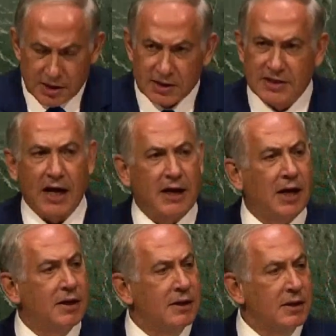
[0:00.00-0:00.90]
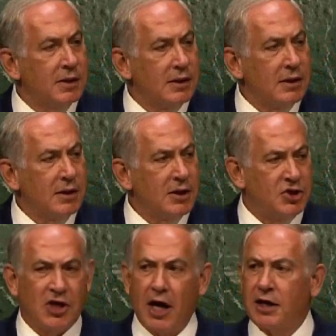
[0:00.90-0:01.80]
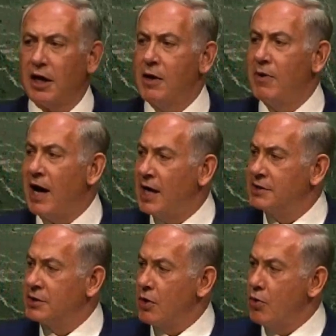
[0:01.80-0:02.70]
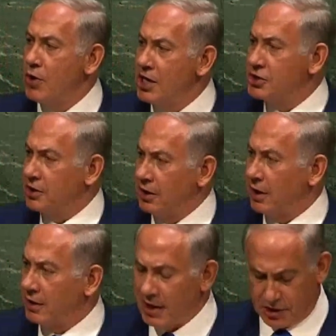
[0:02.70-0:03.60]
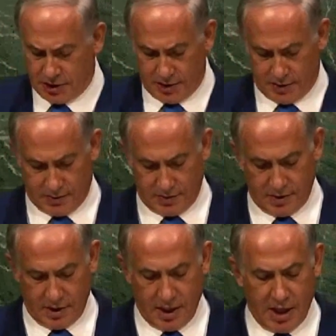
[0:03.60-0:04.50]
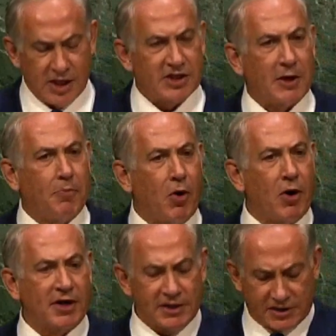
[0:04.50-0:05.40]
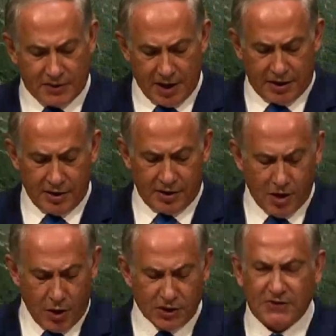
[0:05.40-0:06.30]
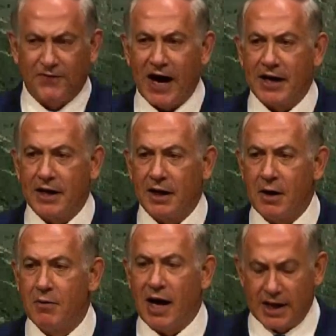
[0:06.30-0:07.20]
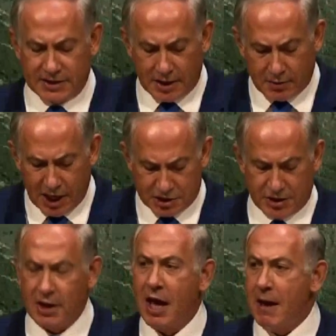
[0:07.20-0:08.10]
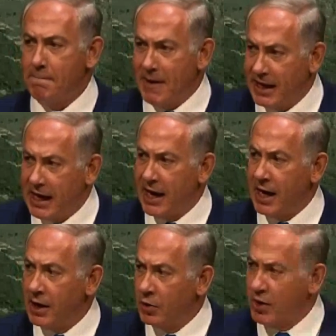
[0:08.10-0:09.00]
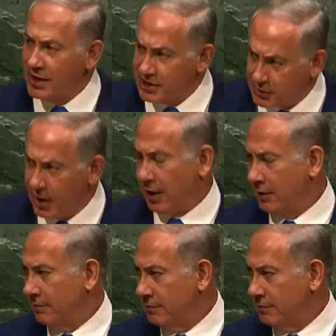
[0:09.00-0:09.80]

Second, check Iran's regional aggression. Support and strengthen those fighting Iran's aggression, beginning with Israel.